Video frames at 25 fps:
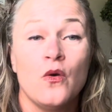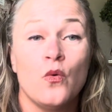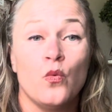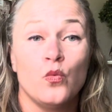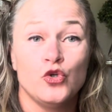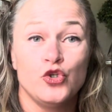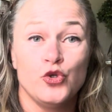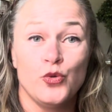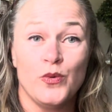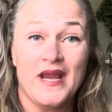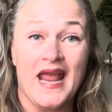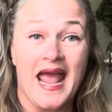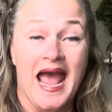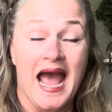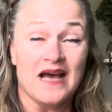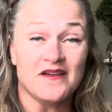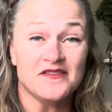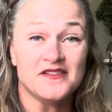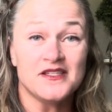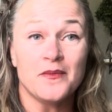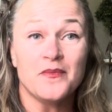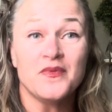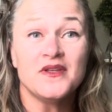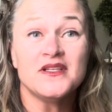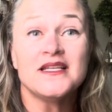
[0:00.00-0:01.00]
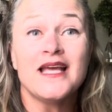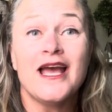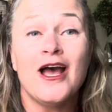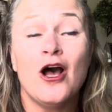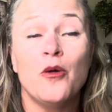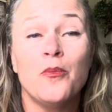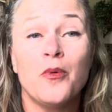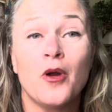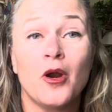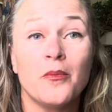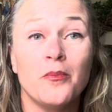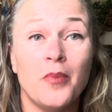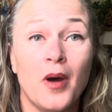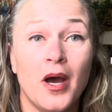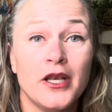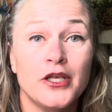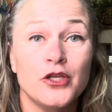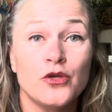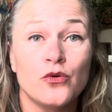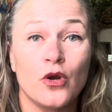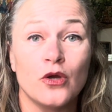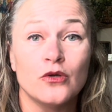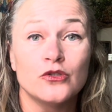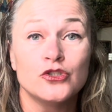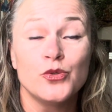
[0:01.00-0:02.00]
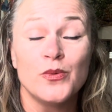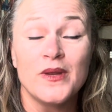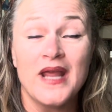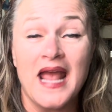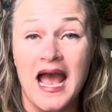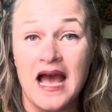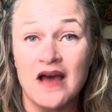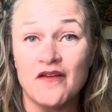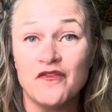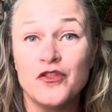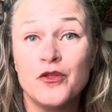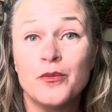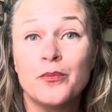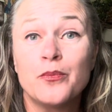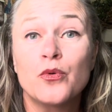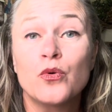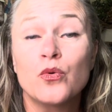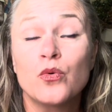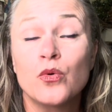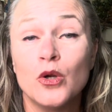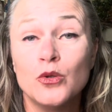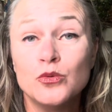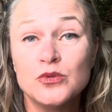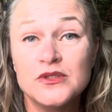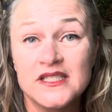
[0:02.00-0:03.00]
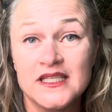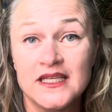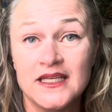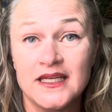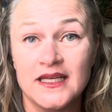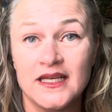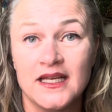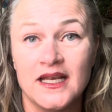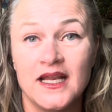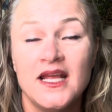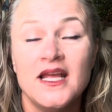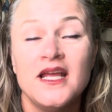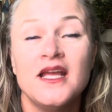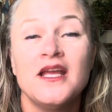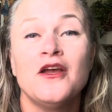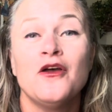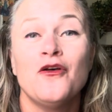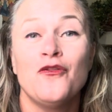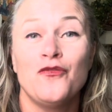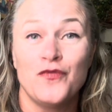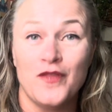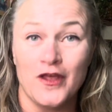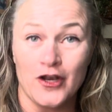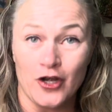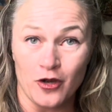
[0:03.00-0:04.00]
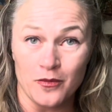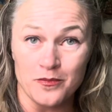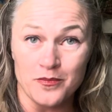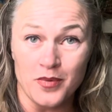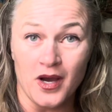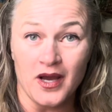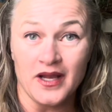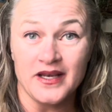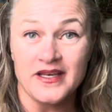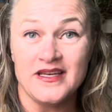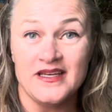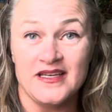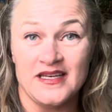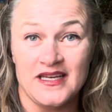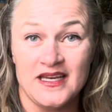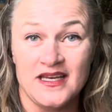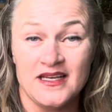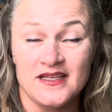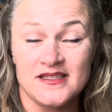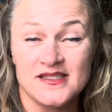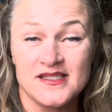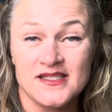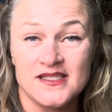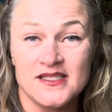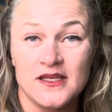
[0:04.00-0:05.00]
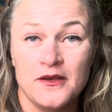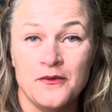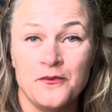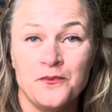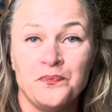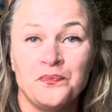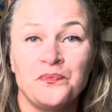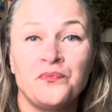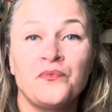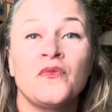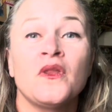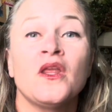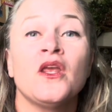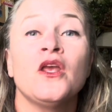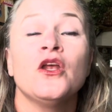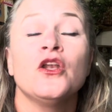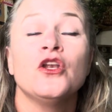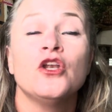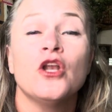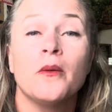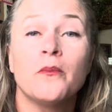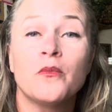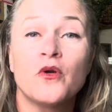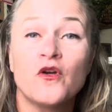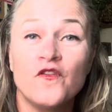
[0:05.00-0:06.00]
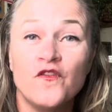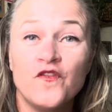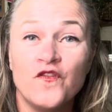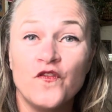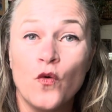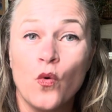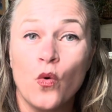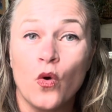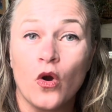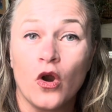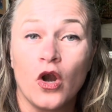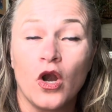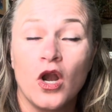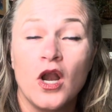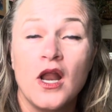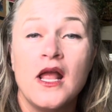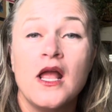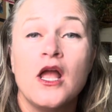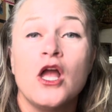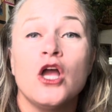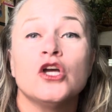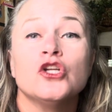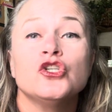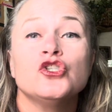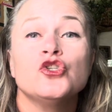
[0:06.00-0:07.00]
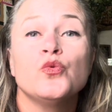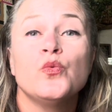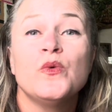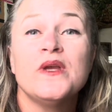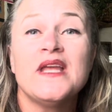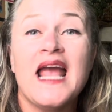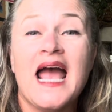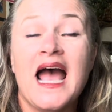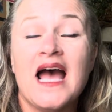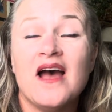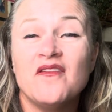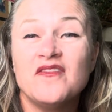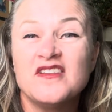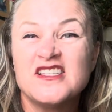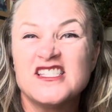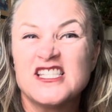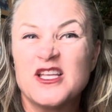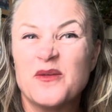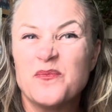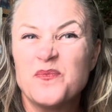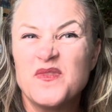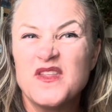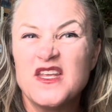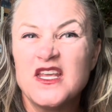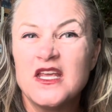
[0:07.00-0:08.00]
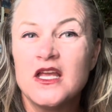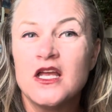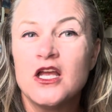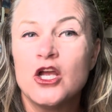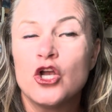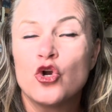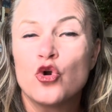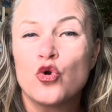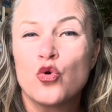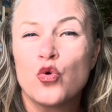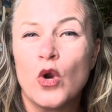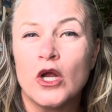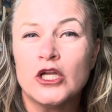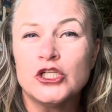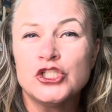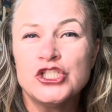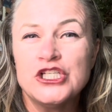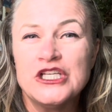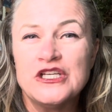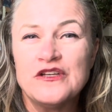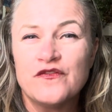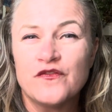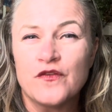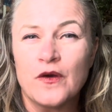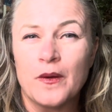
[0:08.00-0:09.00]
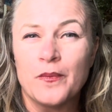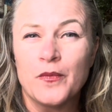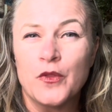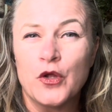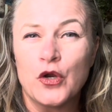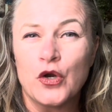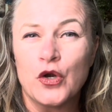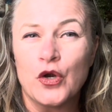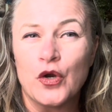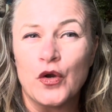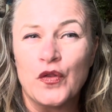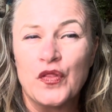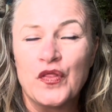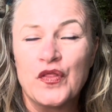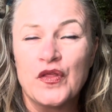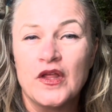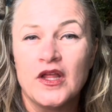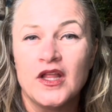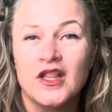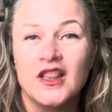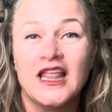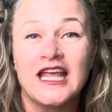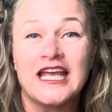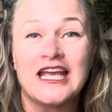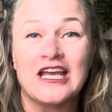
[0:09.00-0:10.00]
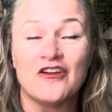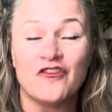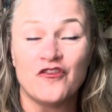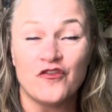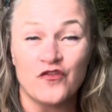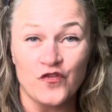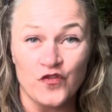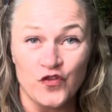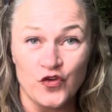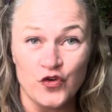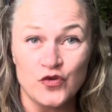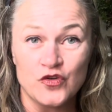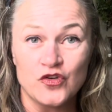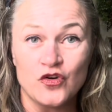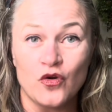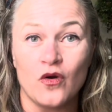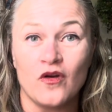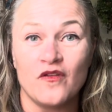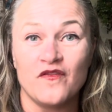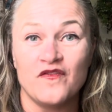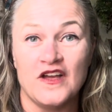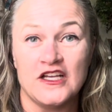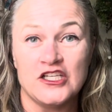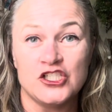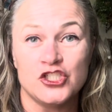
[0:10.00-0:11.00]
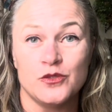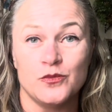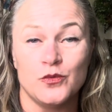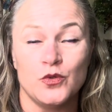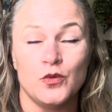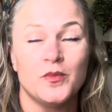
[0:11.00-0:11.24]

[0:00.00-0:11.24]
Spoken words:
Do we have something to help our body grow? Do we have the protein that our body needs? Number 4, do we have something crunchy from the earth, like a fruit or vegetable?